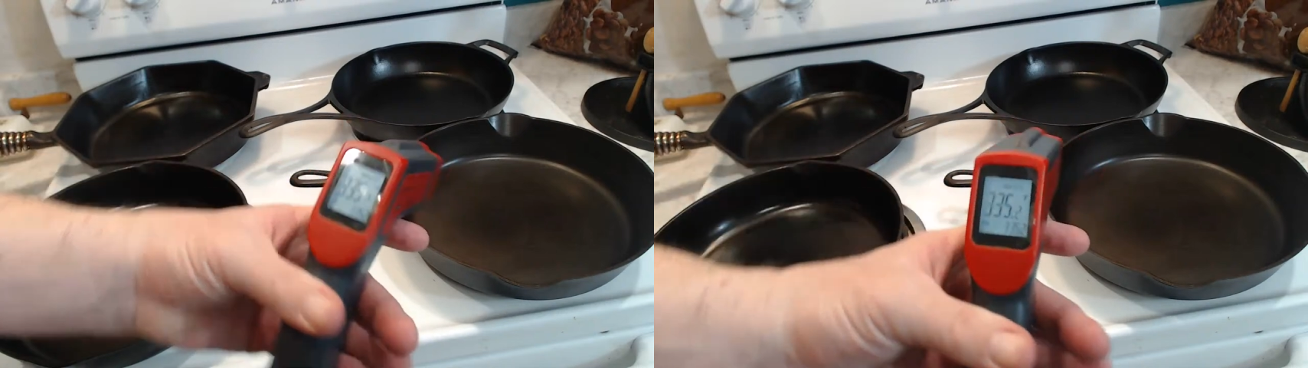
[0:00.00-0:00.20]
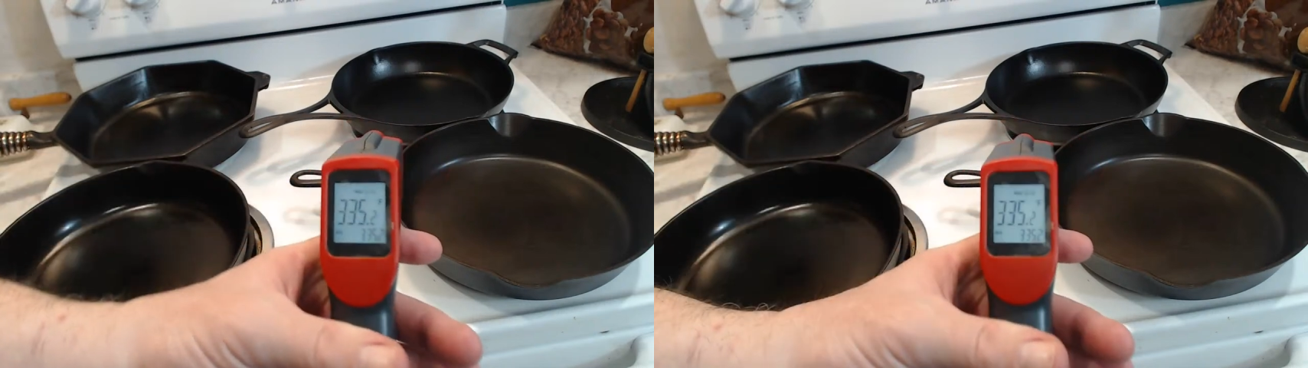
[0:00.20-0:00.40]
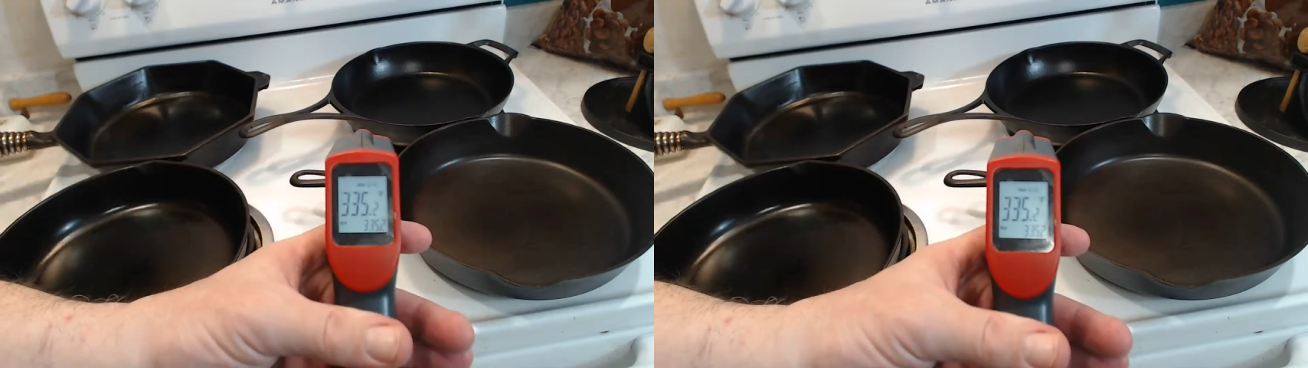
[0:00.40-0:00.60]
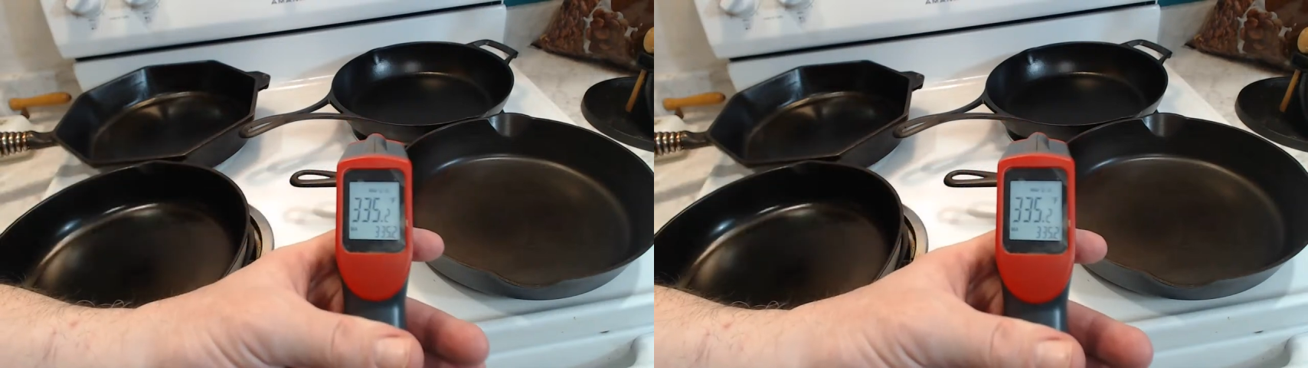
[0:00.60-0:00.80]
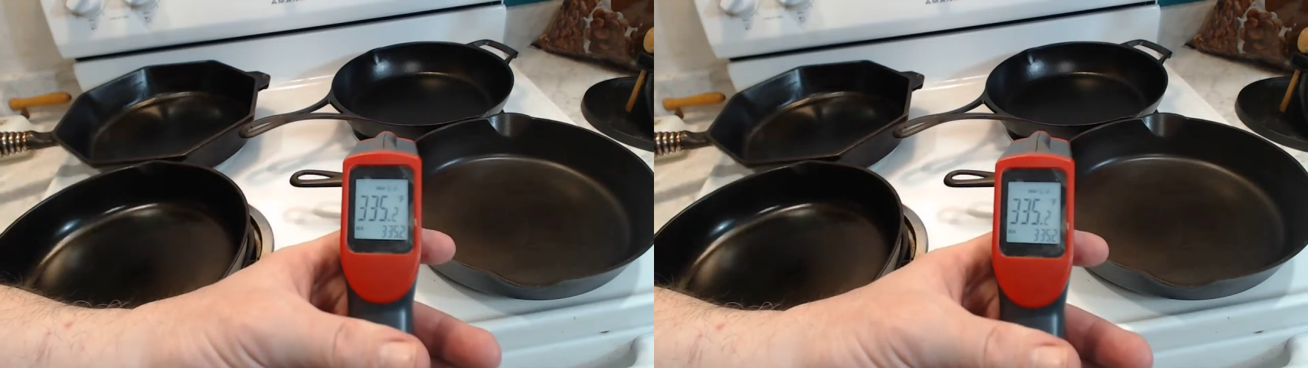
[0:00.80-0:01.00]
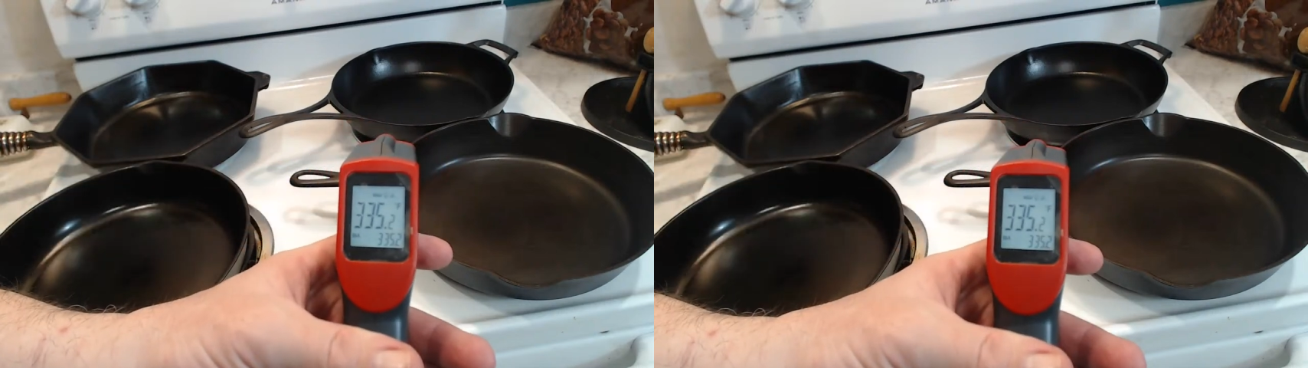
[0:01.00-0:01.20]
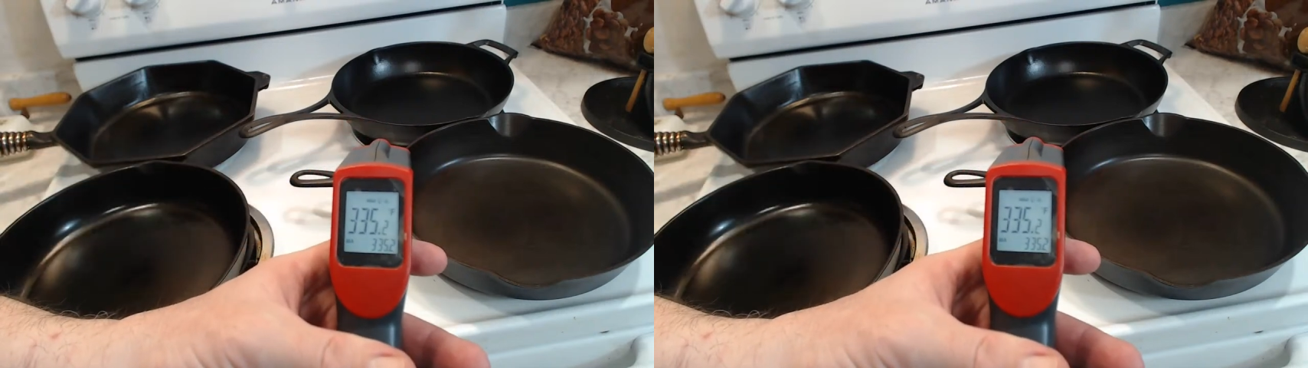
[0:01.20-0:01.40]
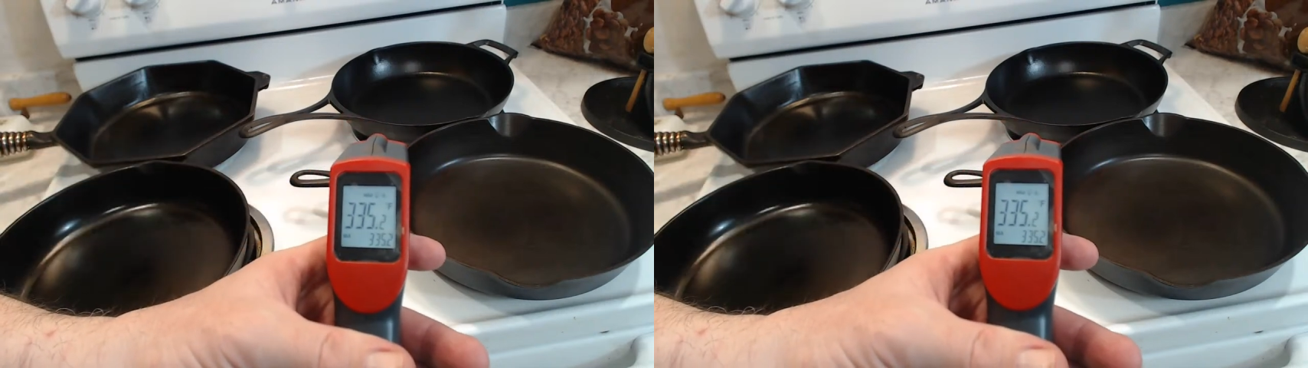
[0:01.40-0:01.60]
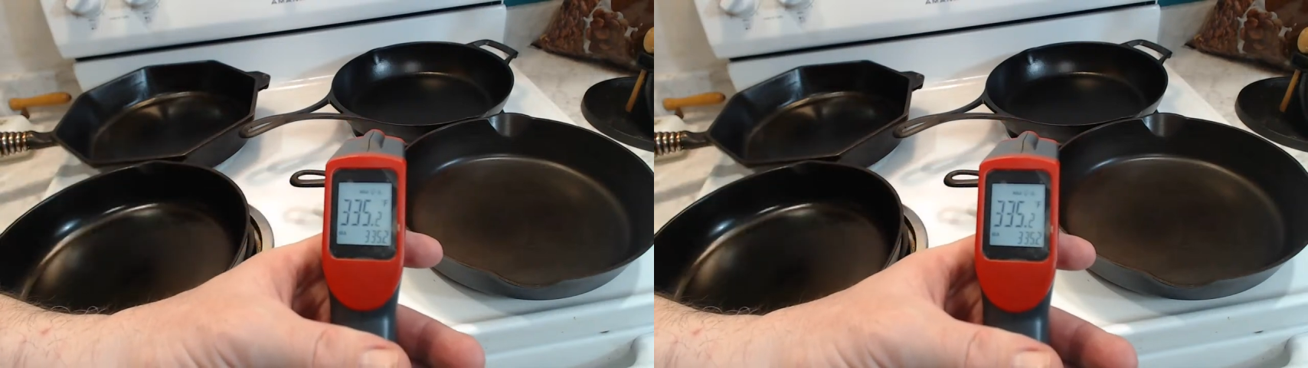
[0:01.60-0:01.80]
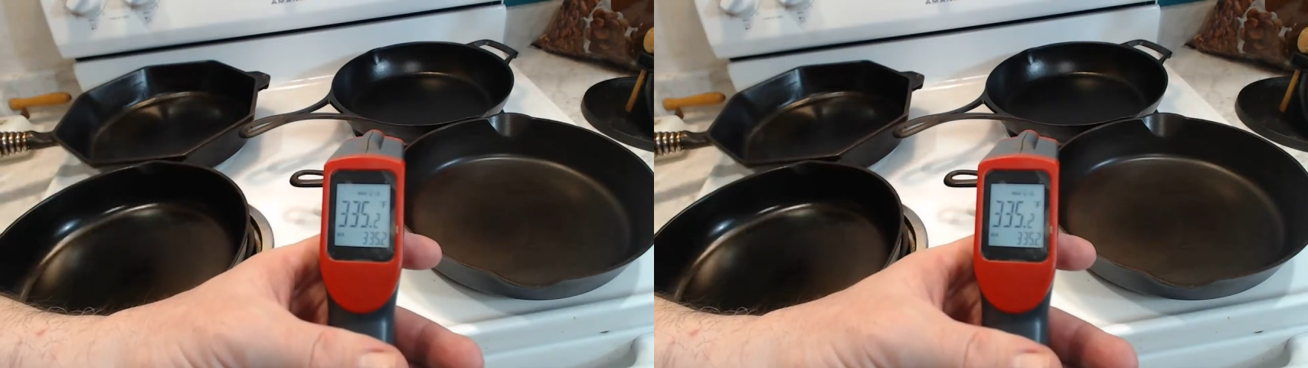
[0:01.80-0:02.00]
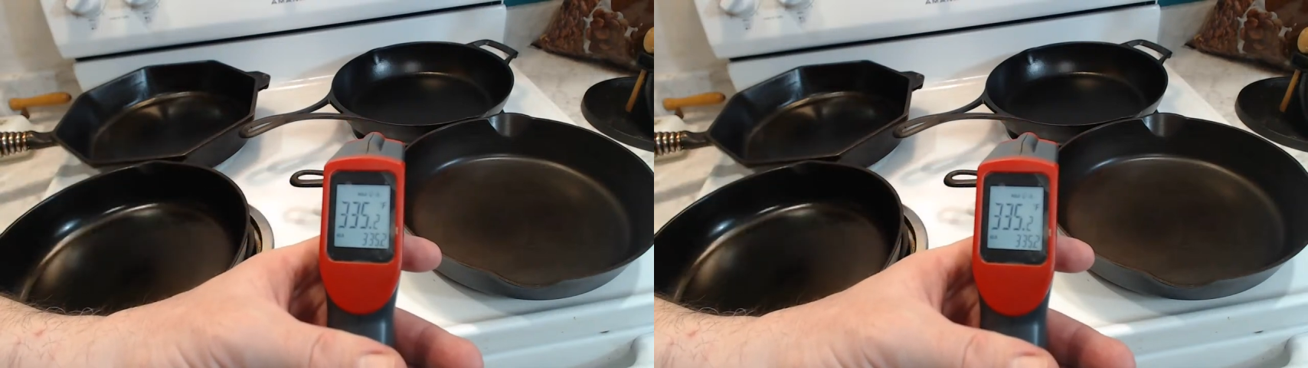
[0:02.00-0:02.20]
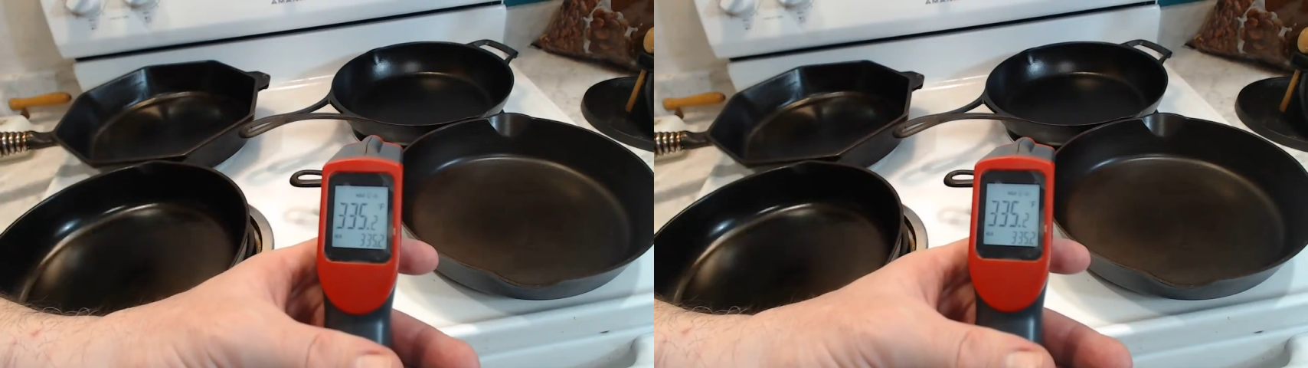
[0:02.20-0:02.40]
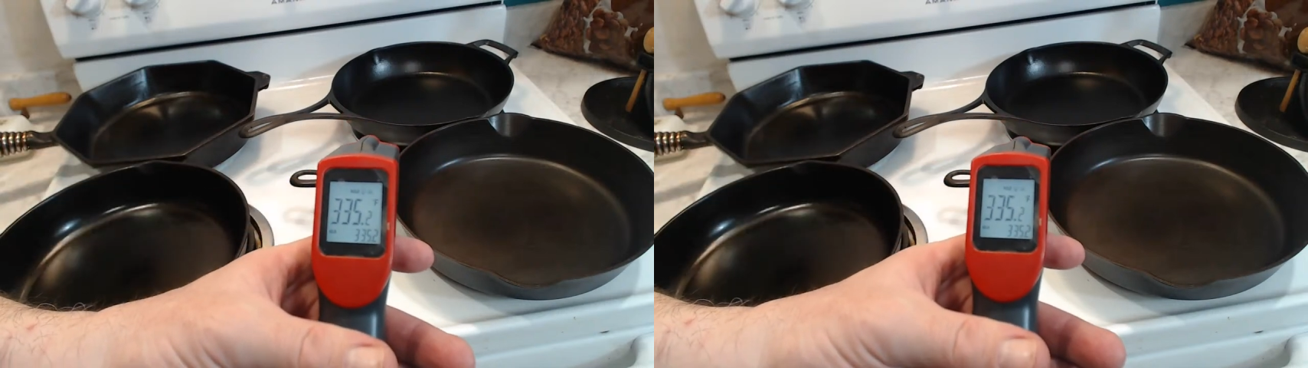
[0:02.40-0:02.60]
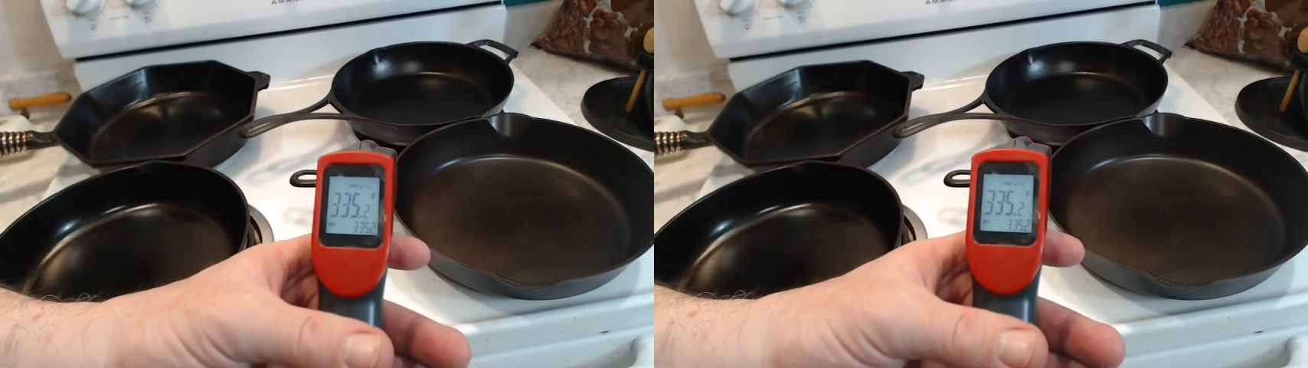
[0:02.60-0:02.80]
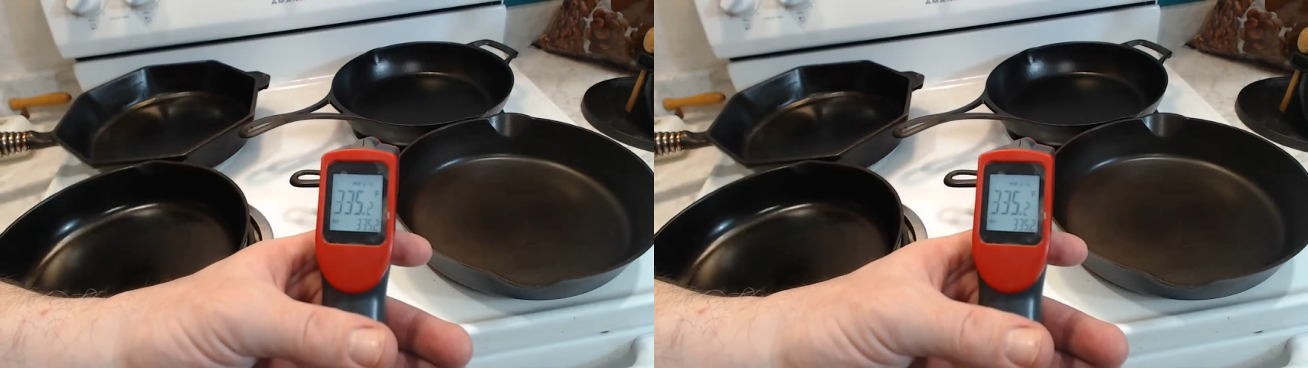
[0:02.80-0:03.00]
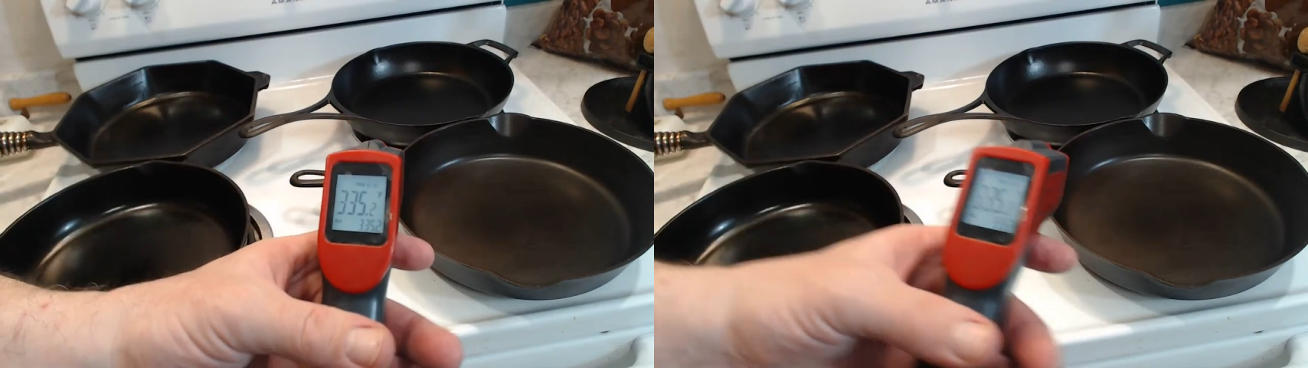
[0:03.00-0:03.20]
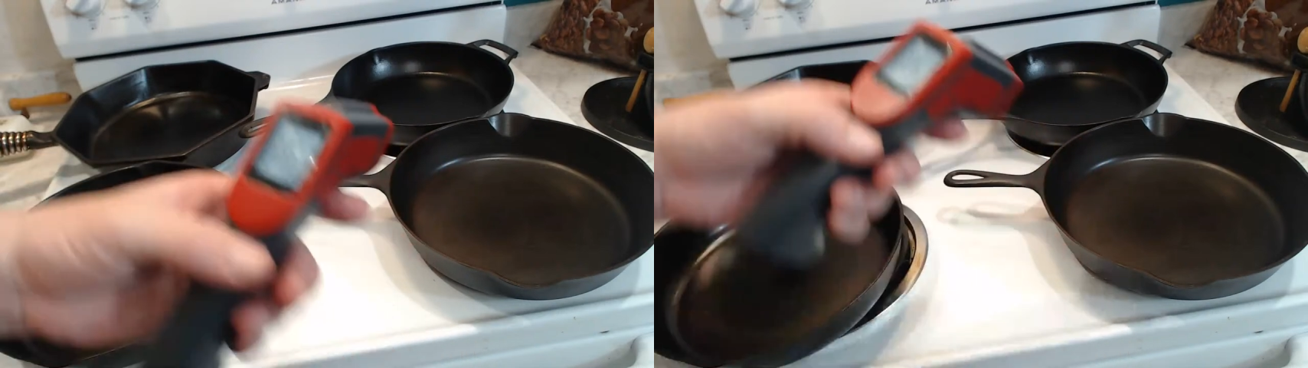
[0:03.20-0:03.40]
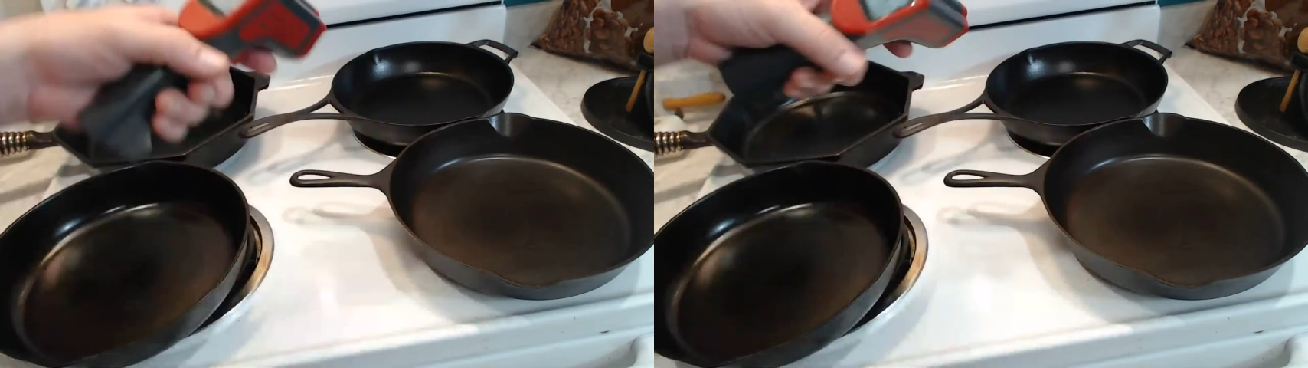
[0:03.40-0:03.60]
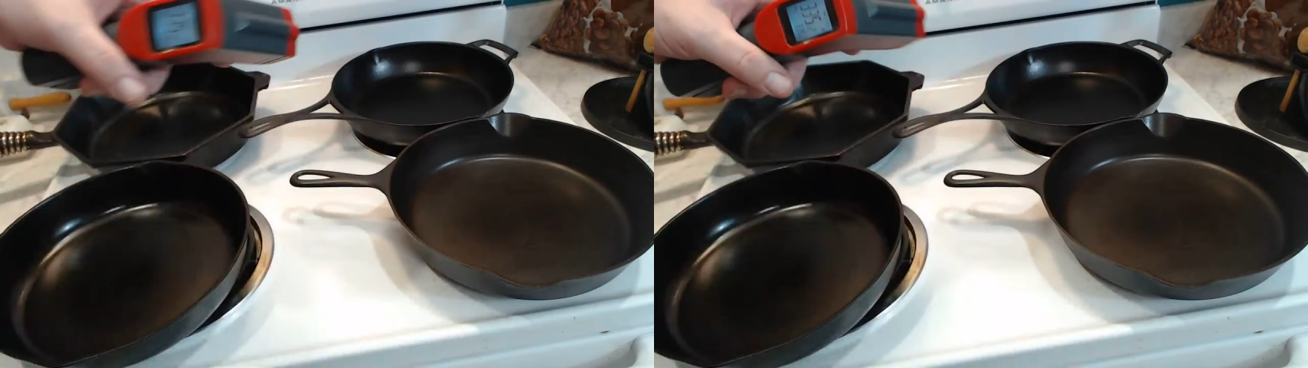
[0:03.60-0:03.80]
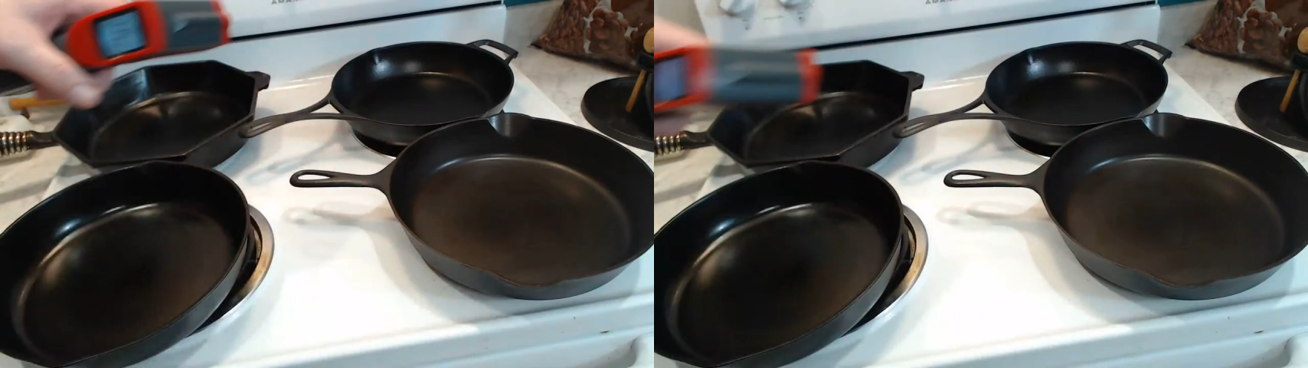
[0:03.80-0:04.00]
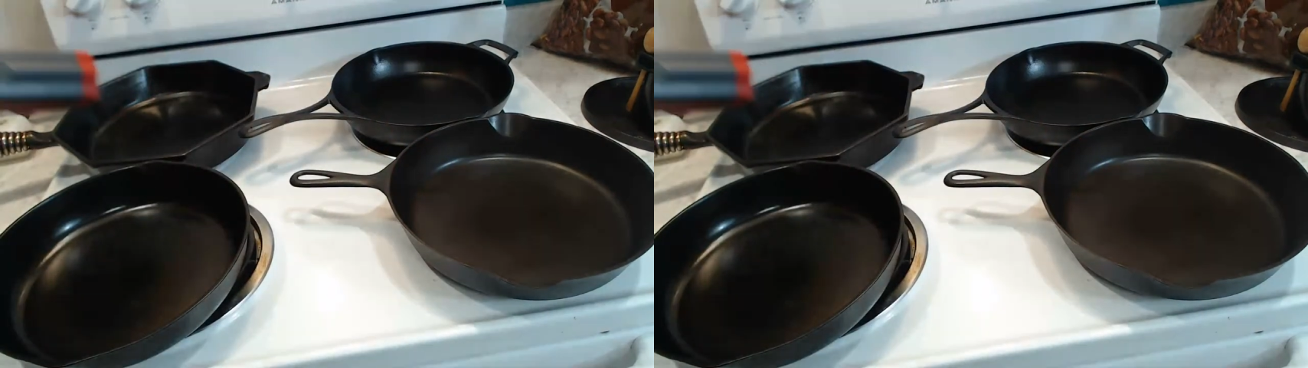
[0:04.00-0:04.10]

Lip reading: Nobody's mouth can be seen.